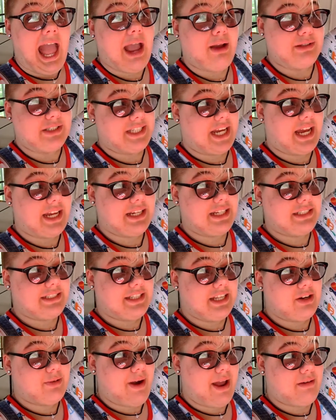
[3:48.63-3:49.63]
I was not gonna
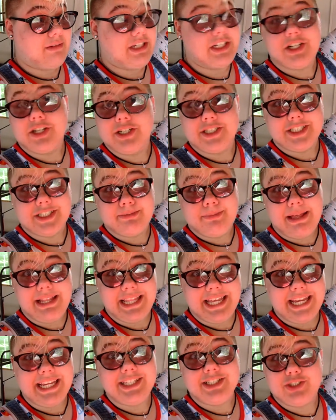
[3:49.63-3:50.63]
sit around here
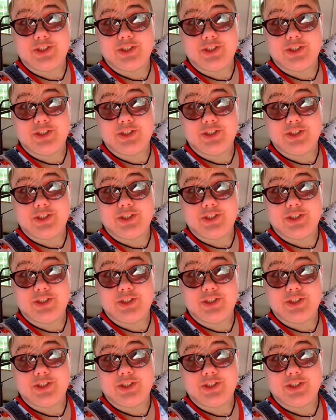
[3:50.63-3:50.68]
smelling,